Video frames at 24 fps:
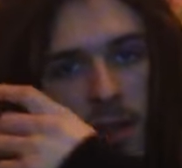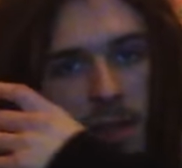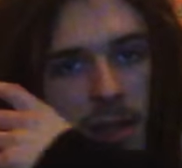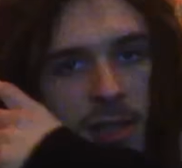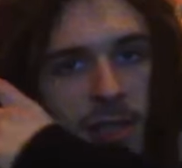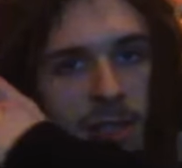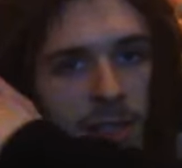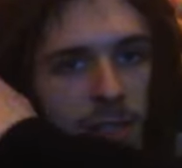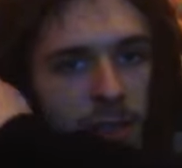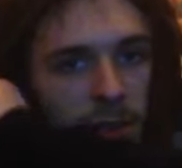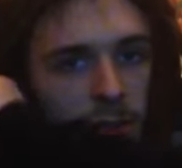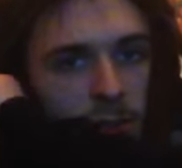
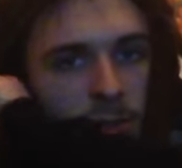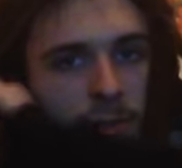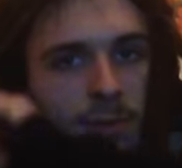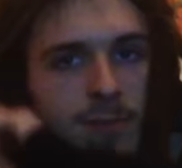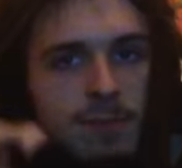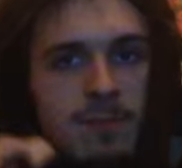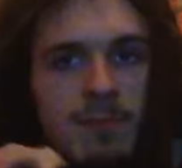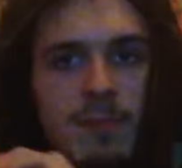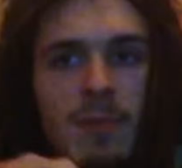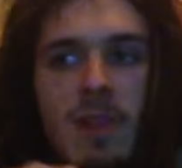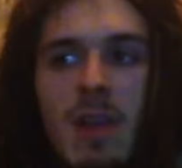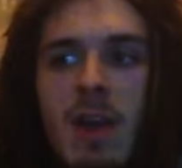So,
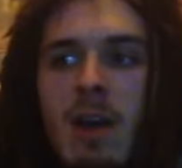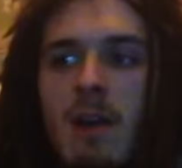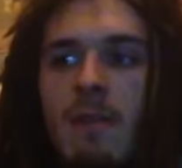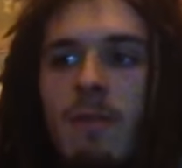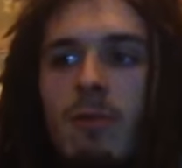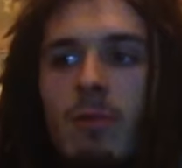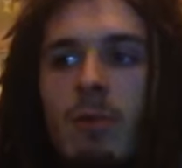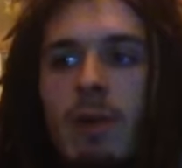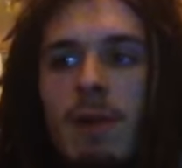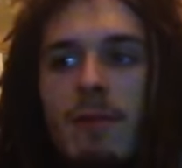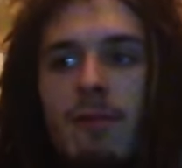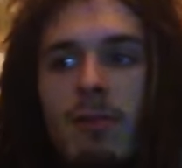for
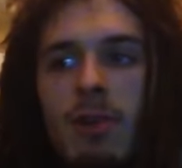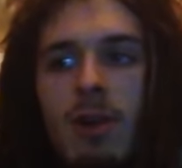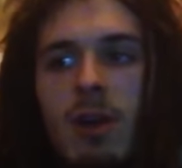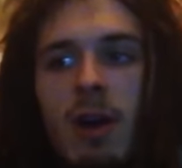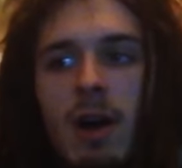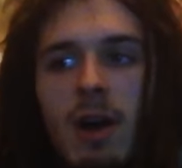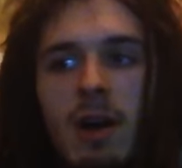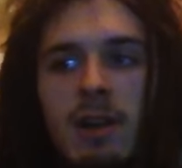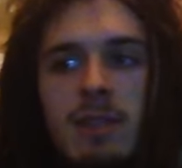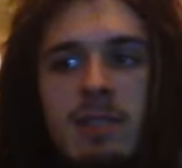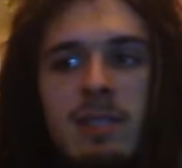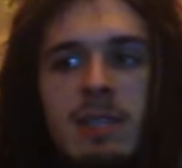whatever
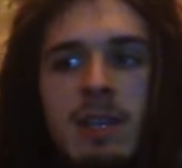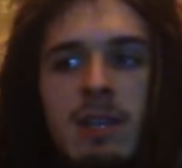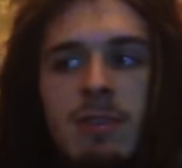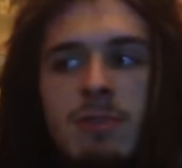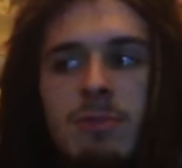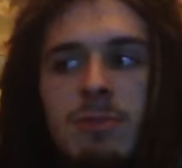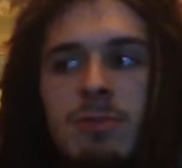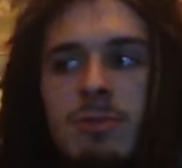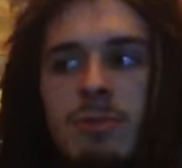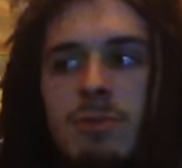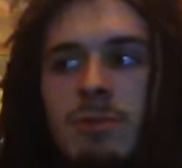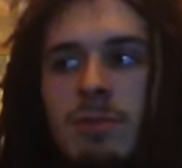cause that
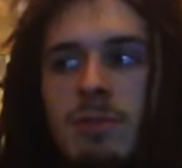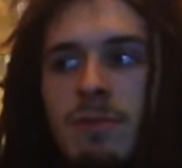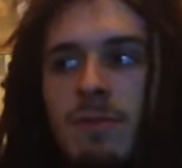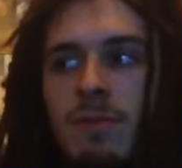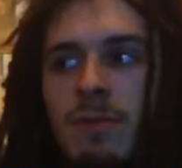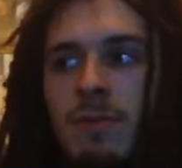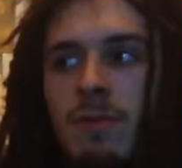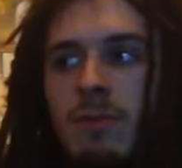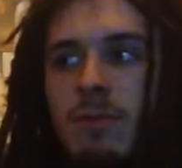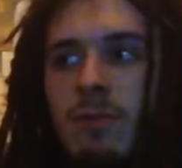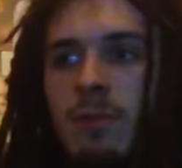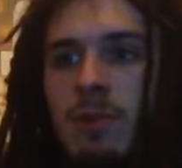you use it
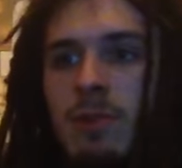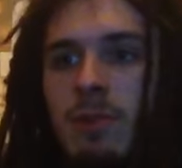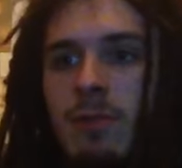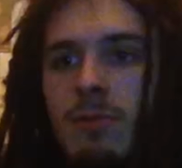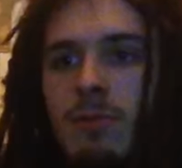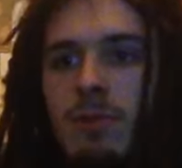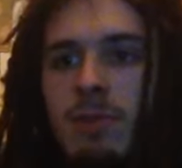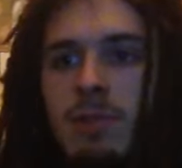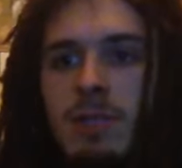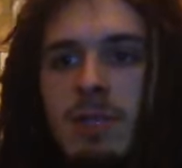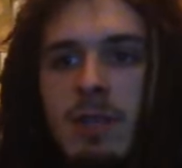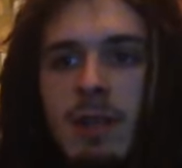for,
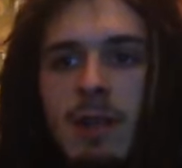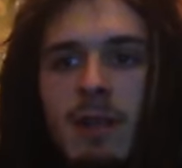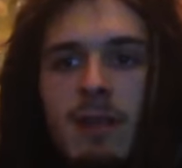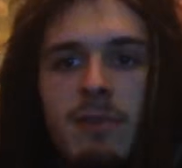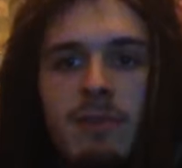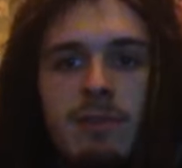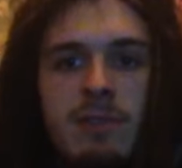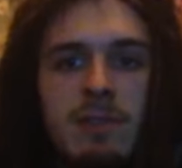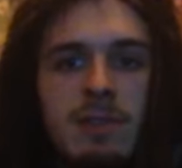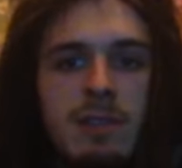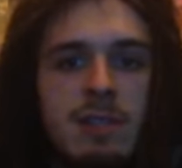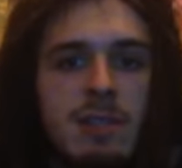Uranus and
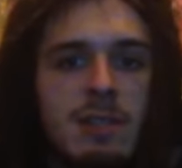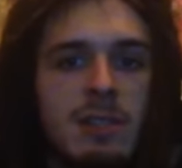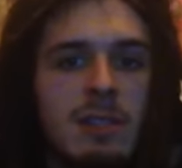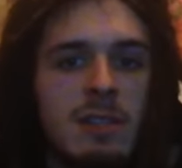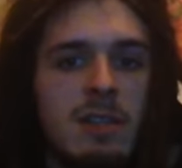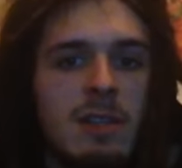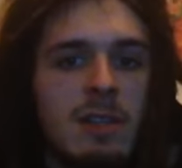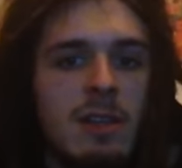Aries